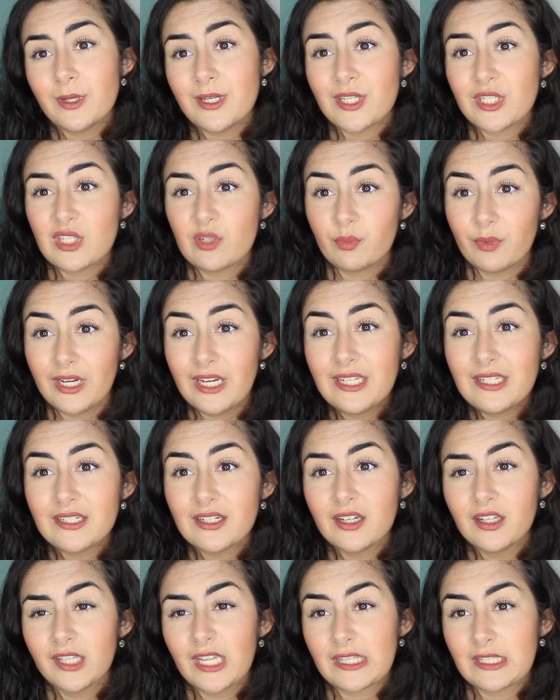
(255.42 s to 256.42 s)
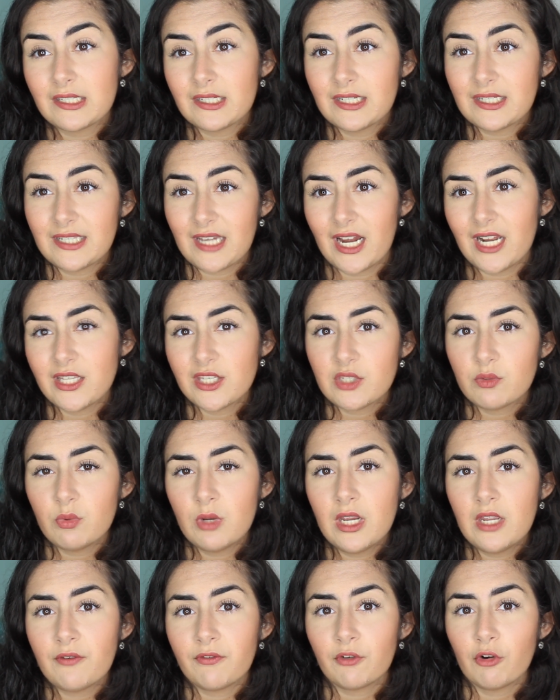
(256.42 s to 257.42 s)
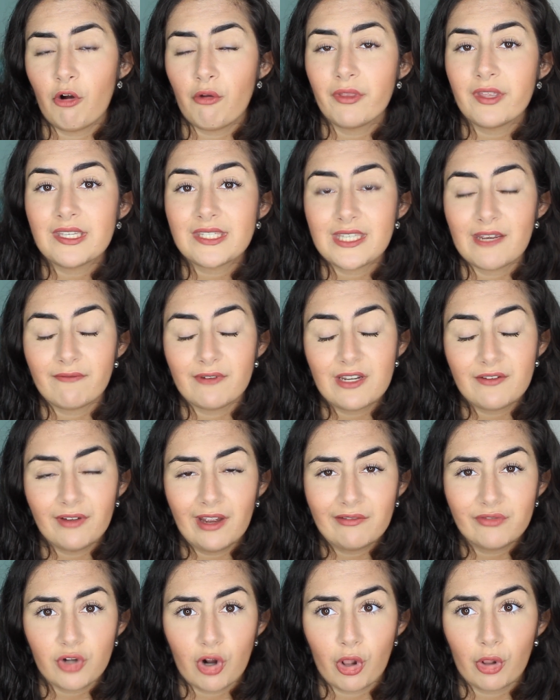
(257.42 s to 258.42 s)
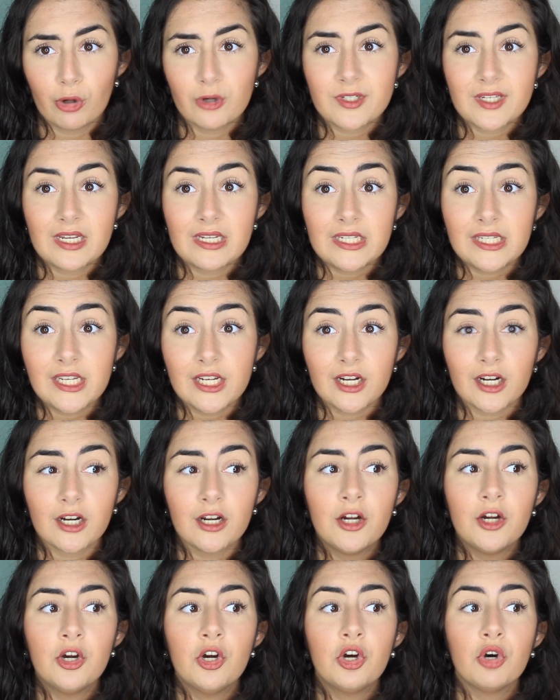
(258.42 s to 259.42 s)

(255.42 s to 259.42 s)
Suite, like the design suite, for only $75 a year,